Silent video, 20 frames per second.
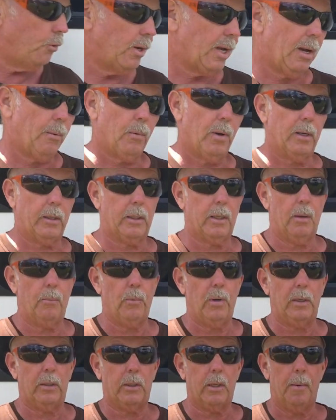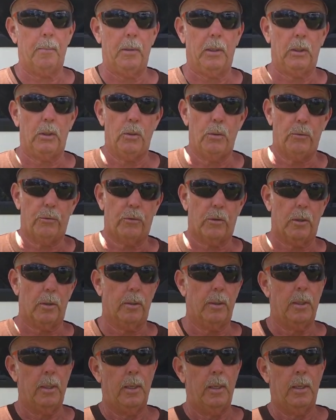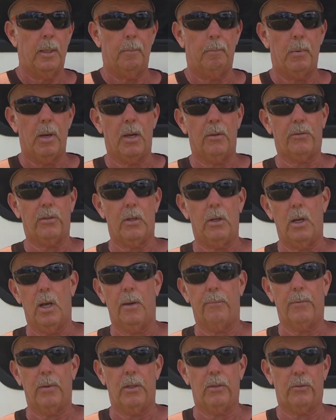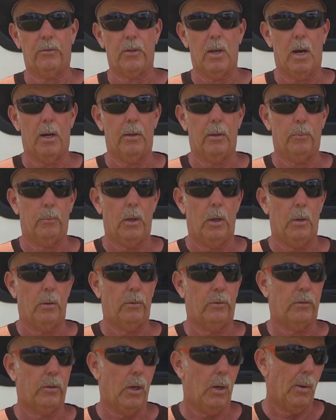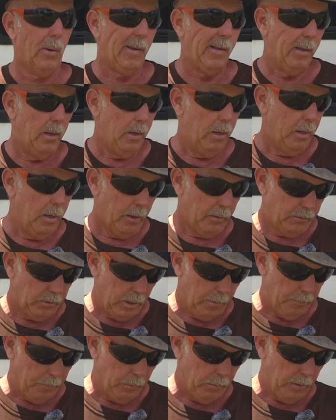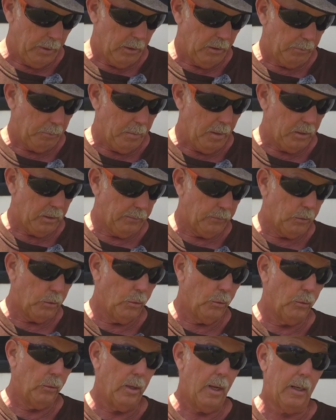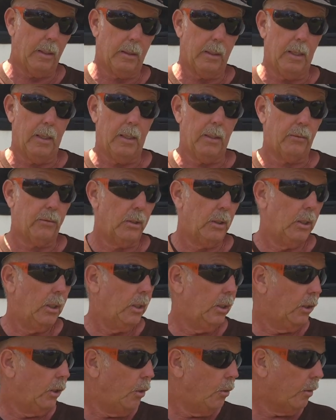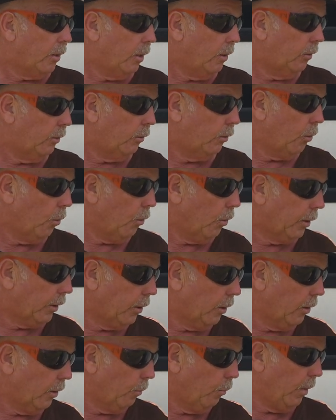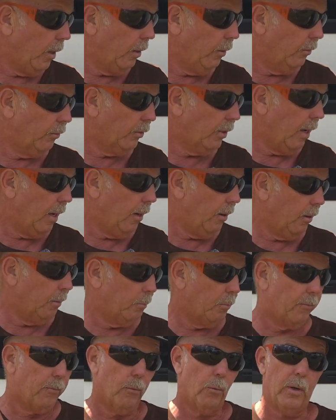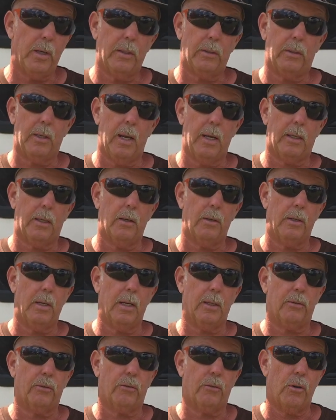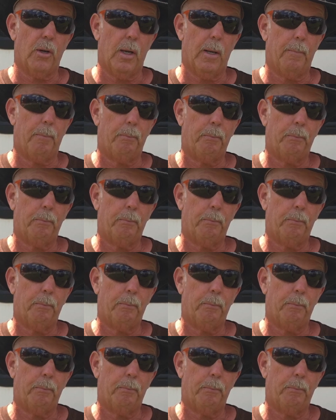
not want one coming loose or busting off on the side of the road. So a simple, inexpensive tool like this, you can torque your wheels down before you take your next trip